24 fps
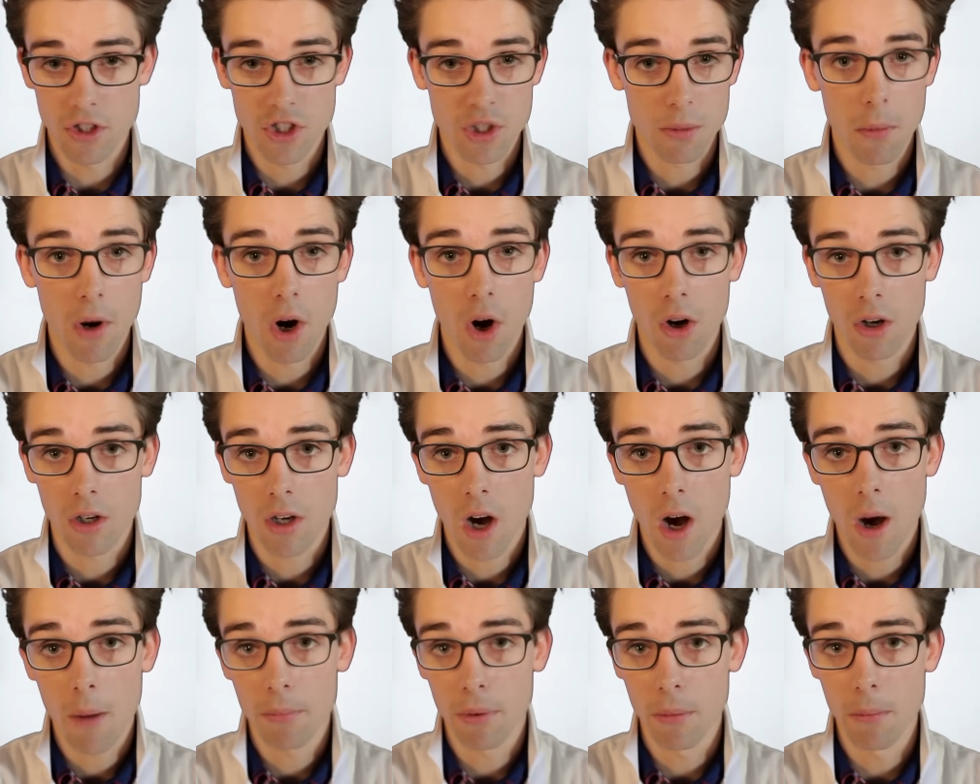small
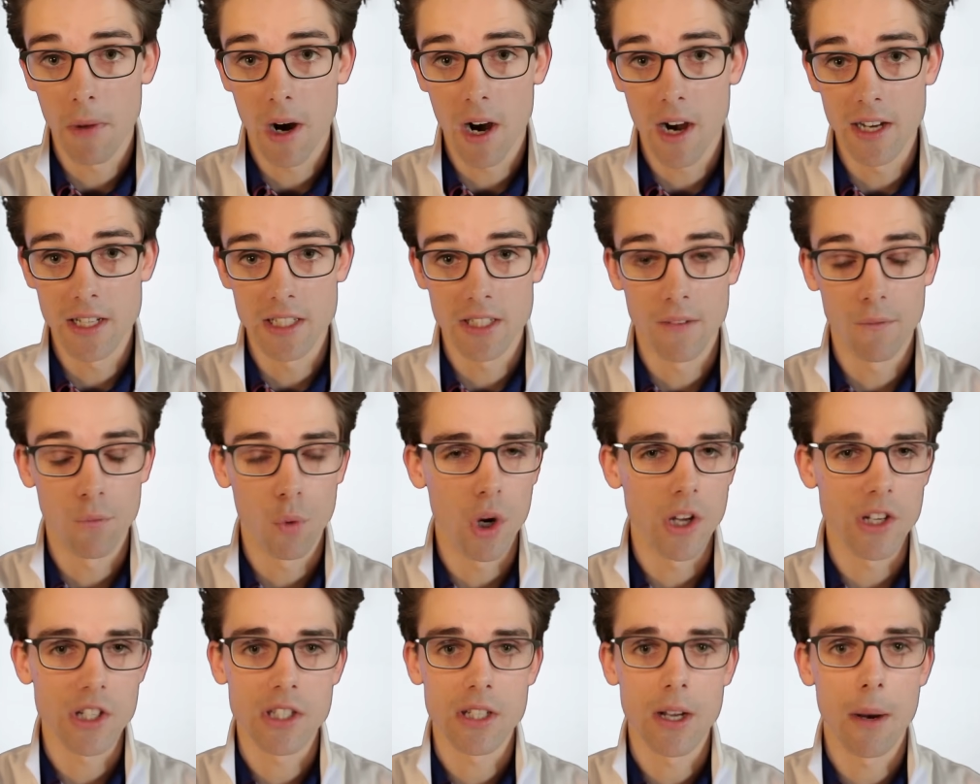compromise of
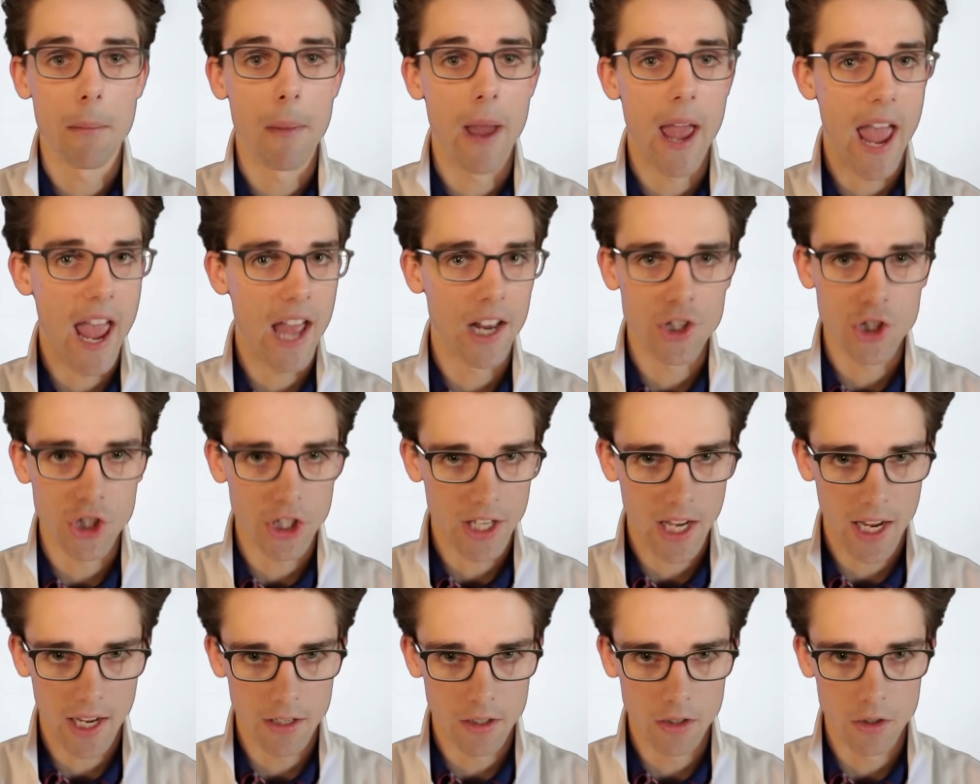what some
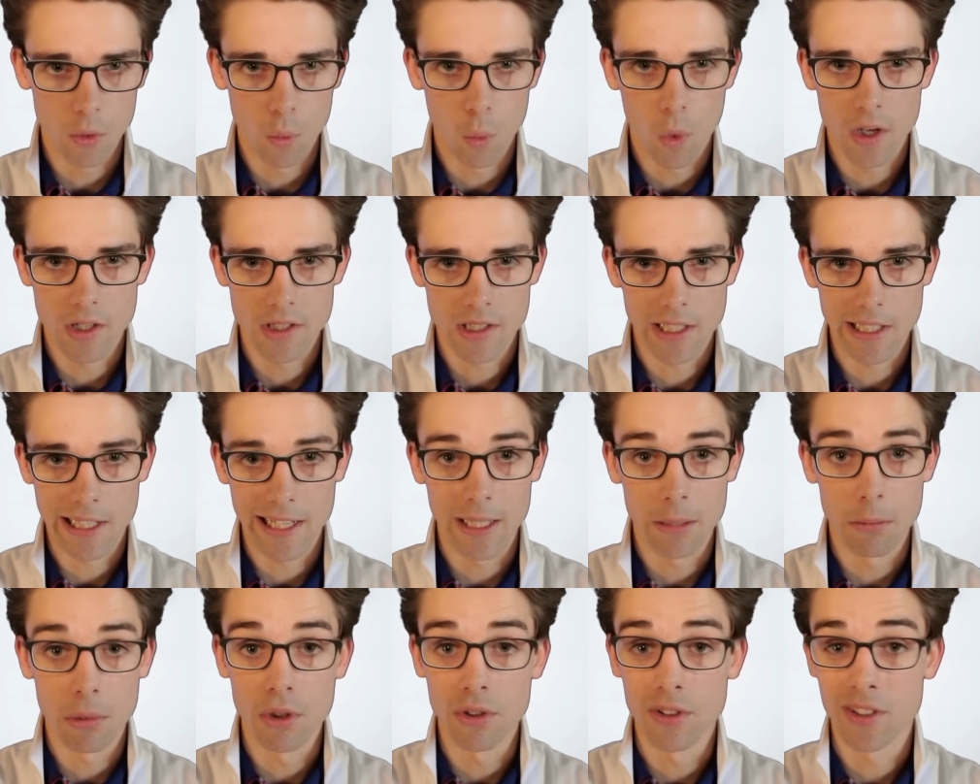educator once
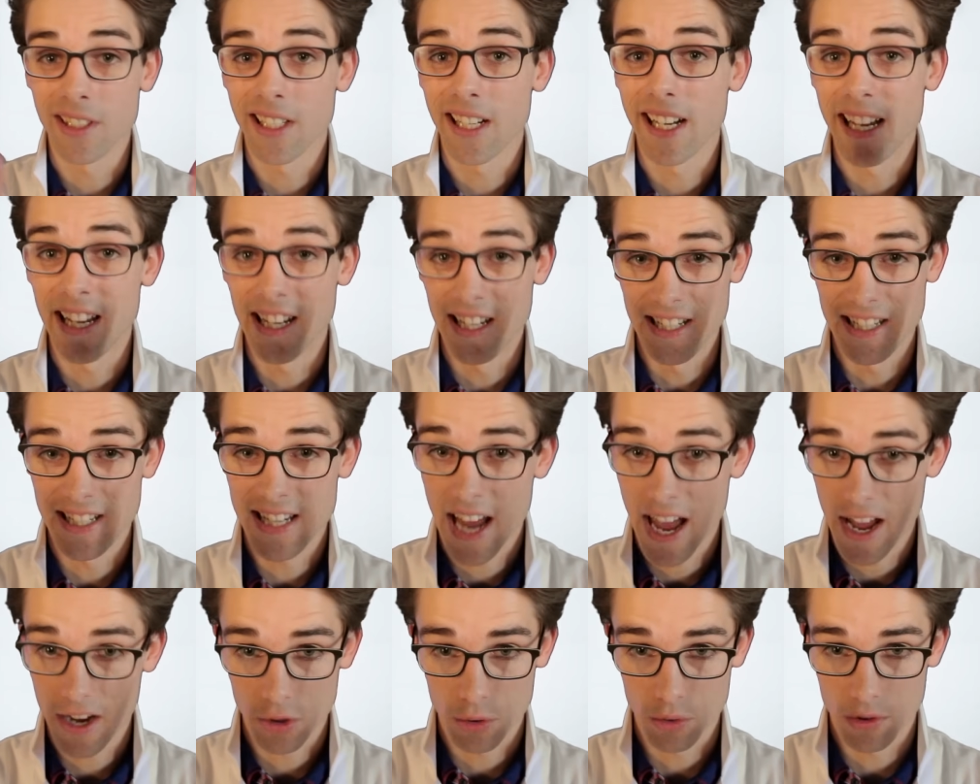labeled
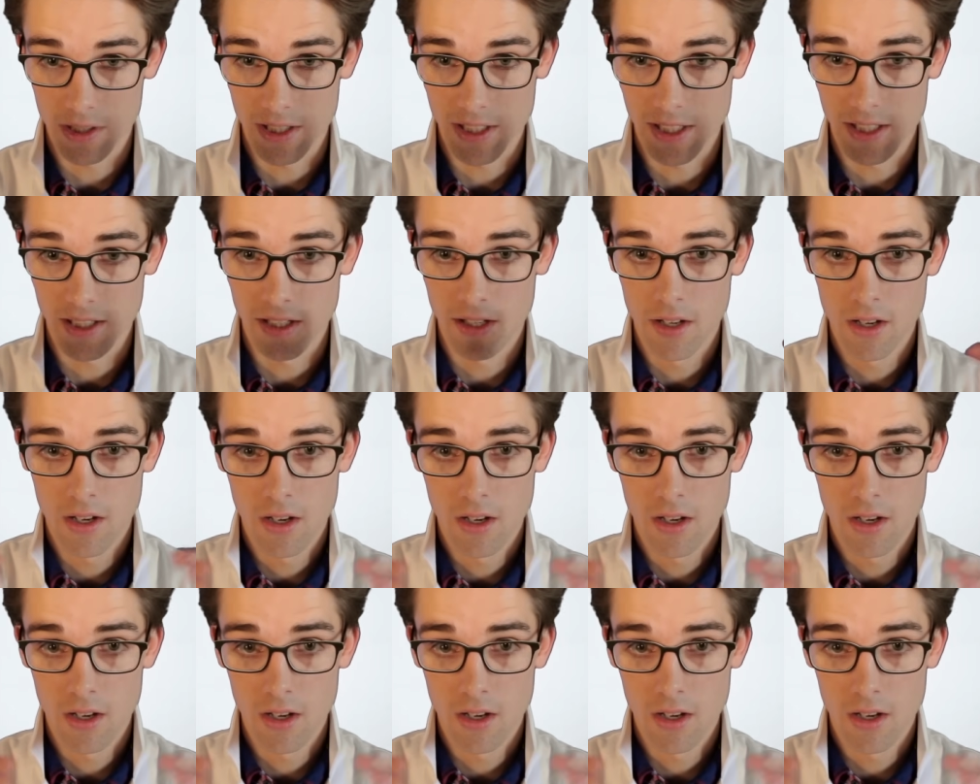integrity.